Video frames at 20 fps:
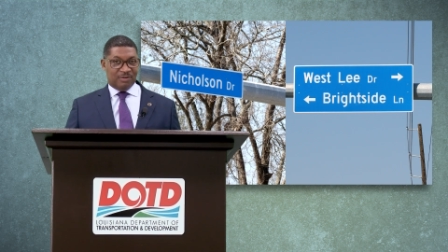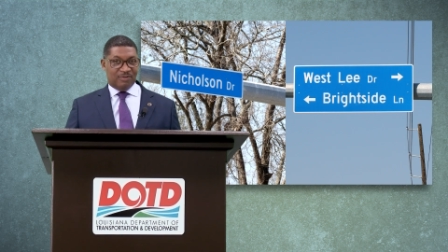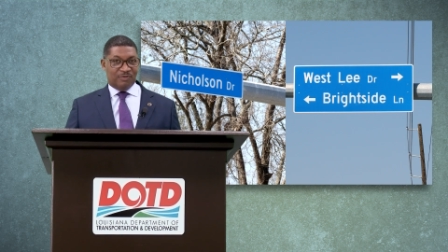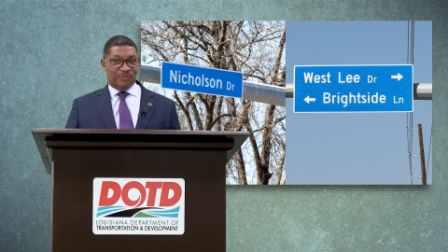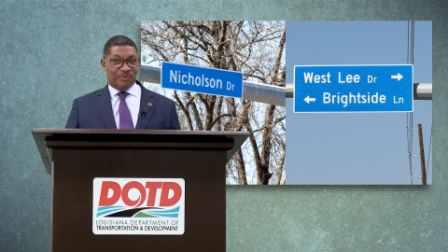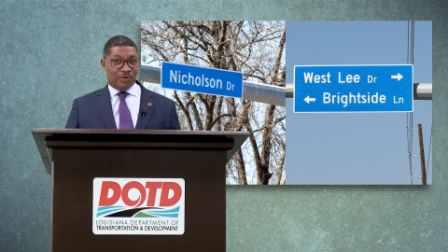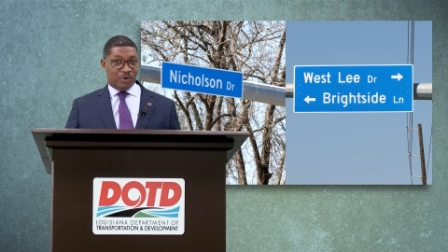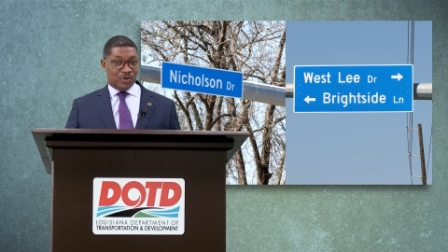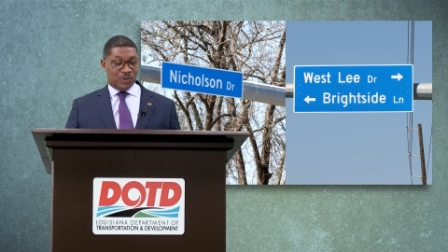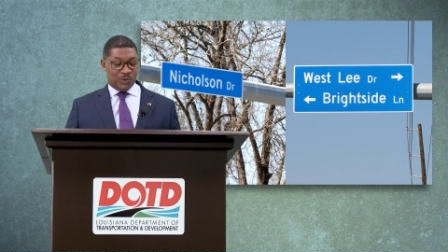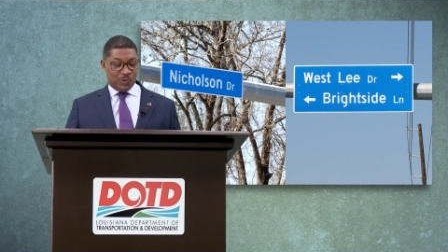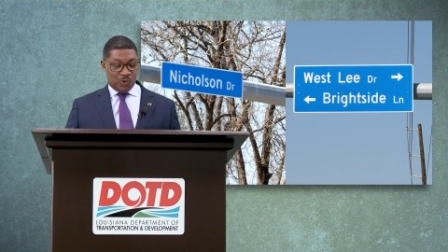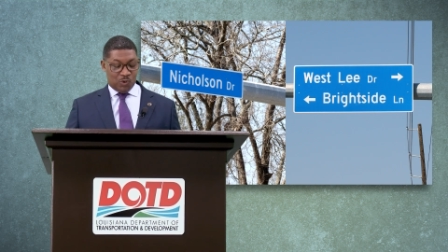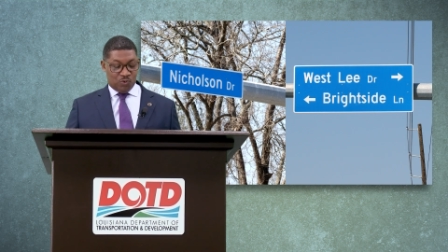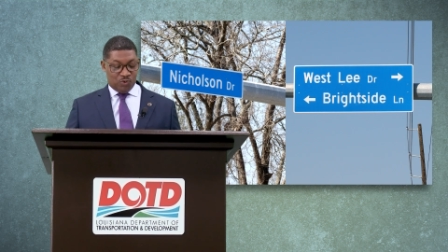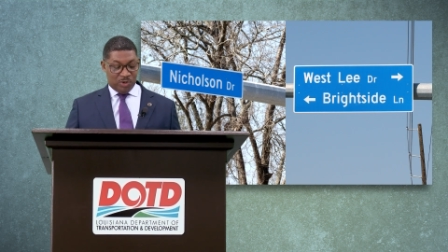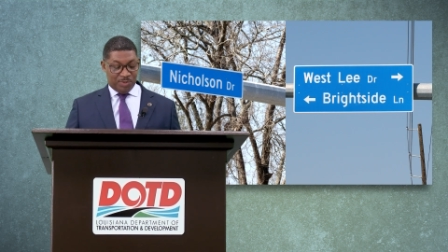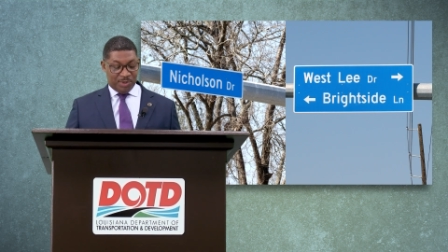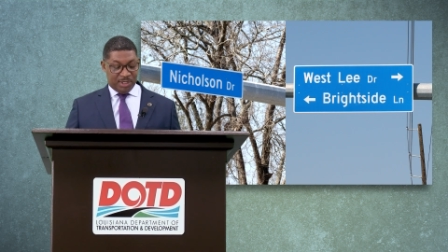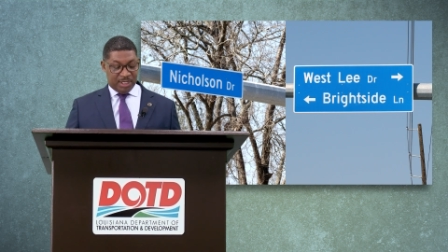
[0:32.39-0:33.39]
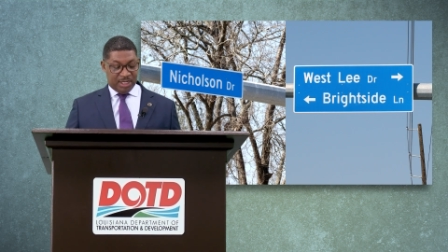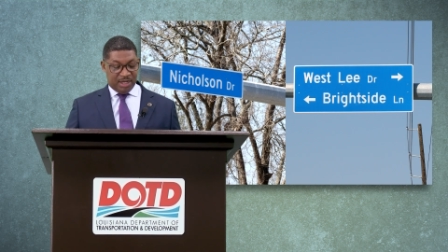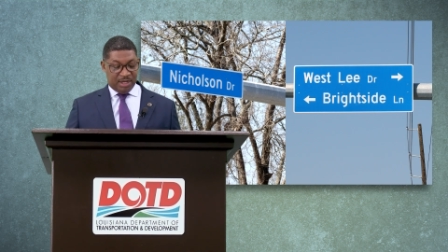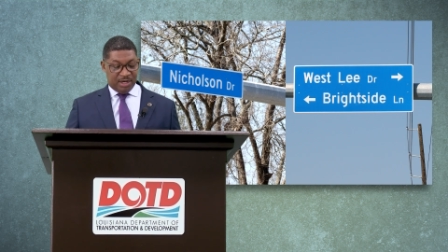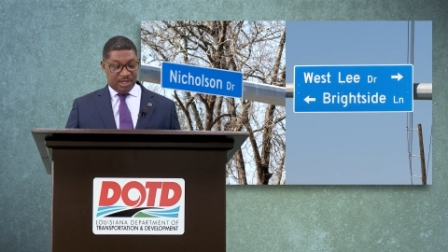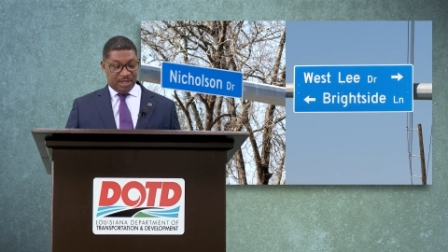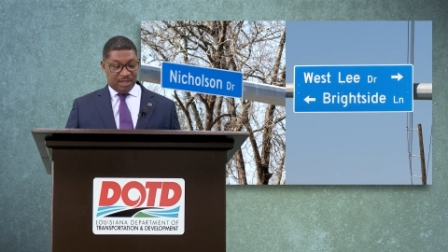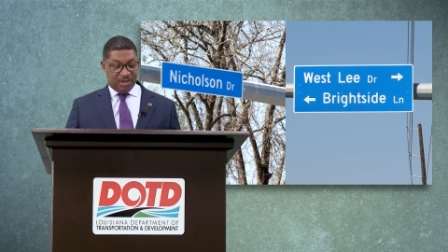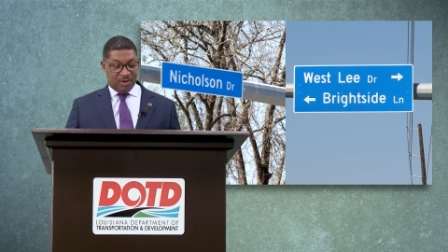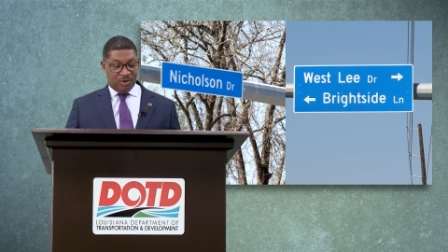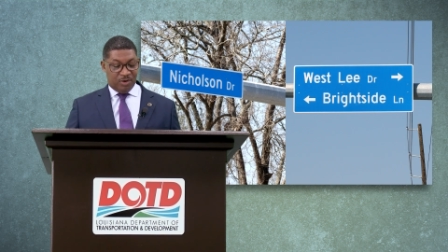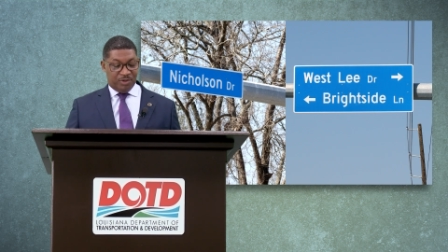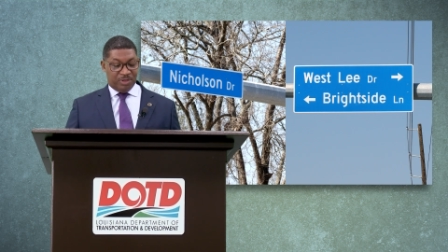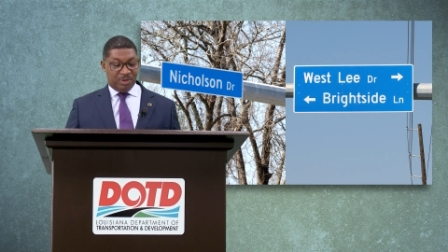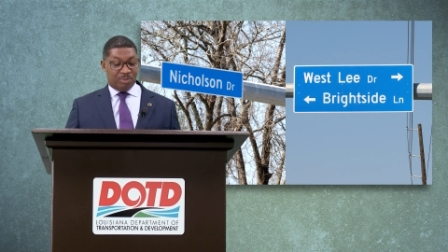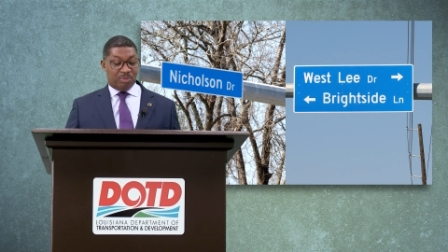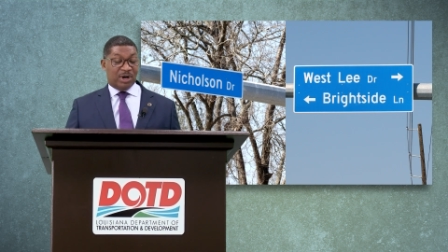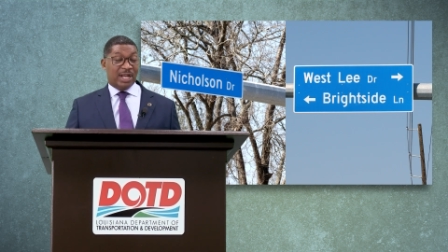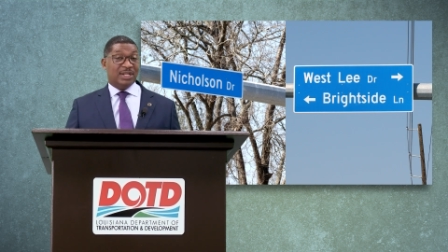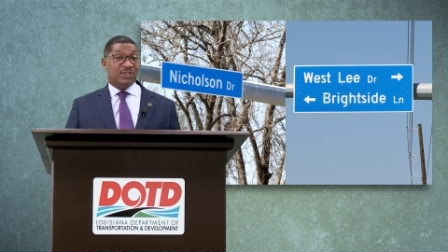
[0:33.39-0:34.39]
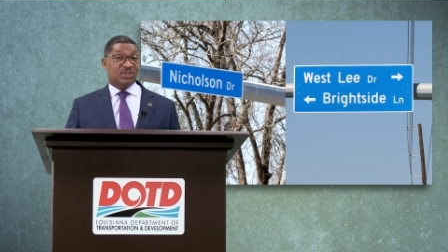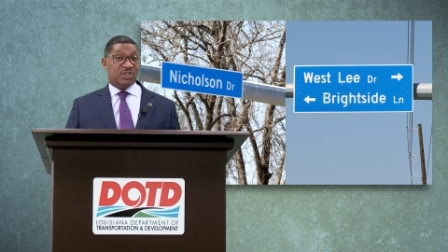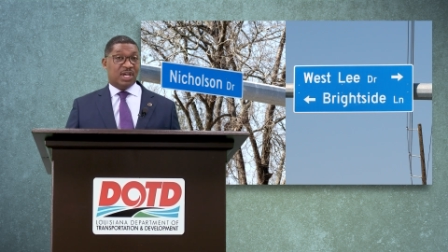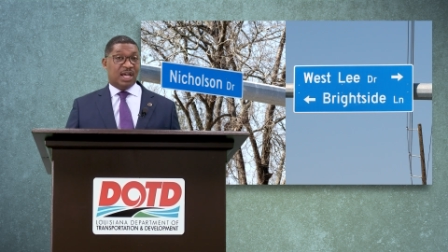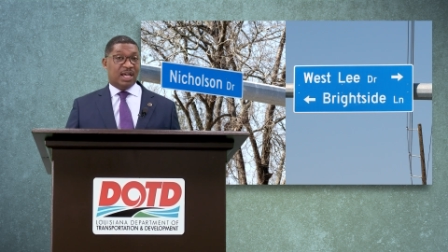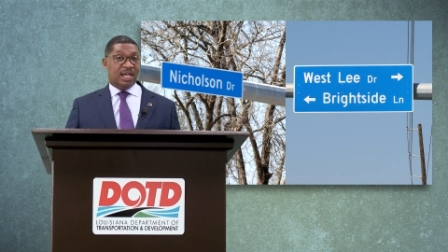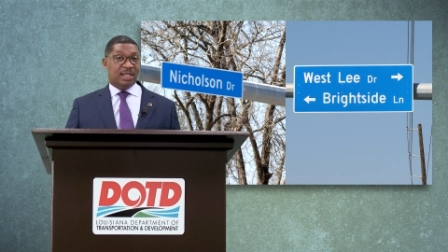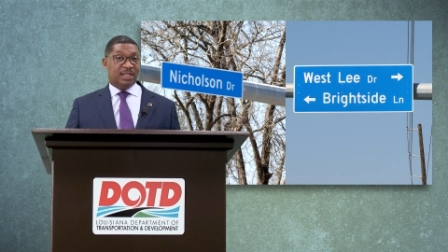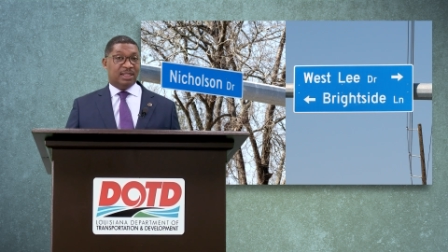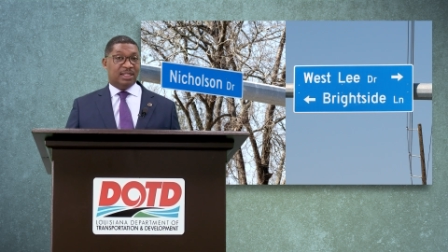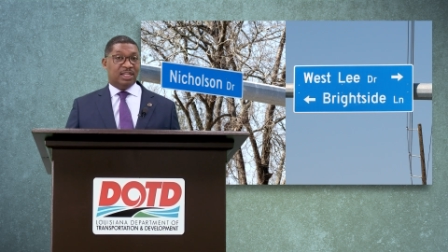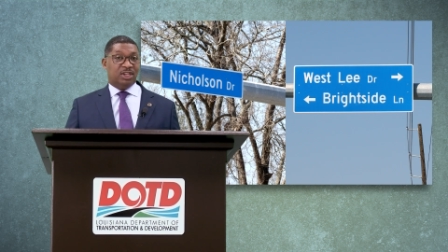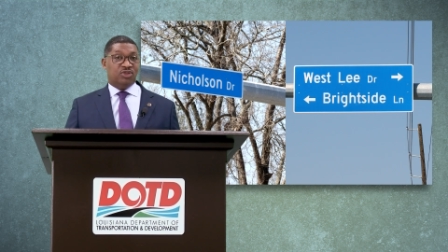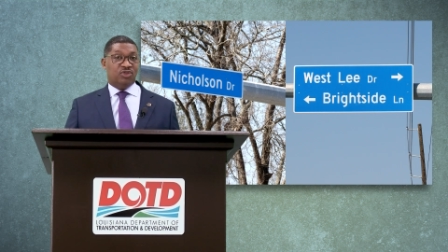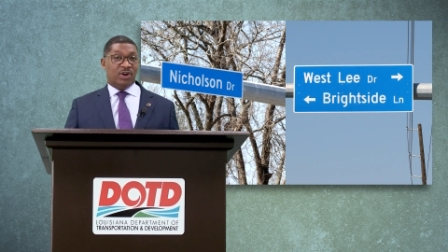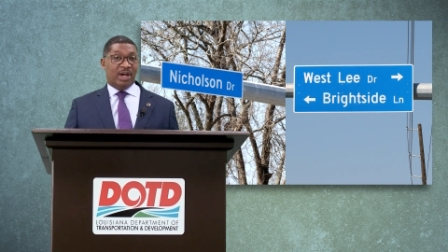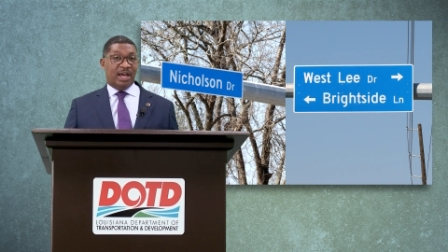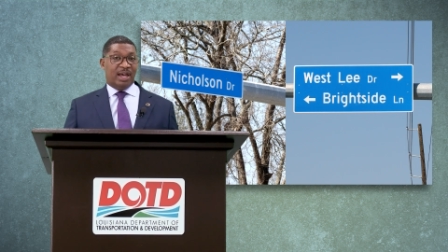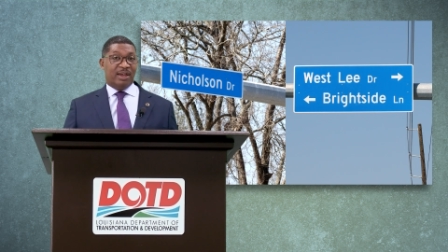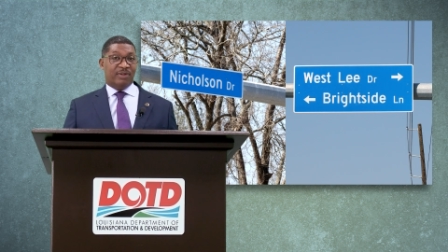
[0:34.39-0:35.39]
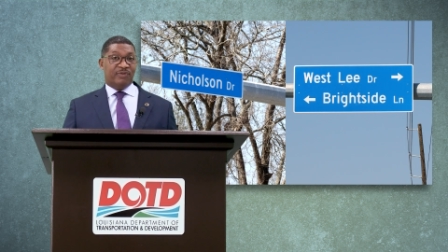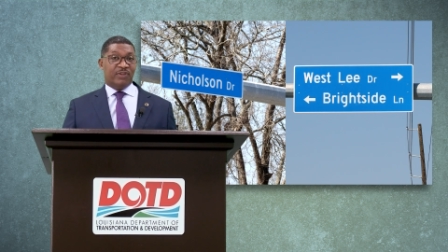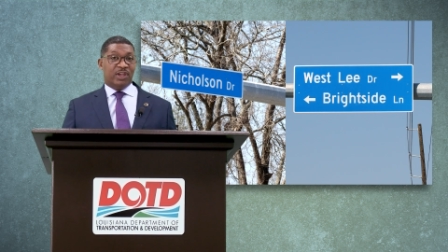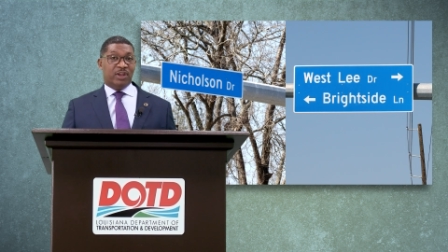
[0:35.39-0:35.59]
virtual ribbon cutting on the Brightside Lee Drive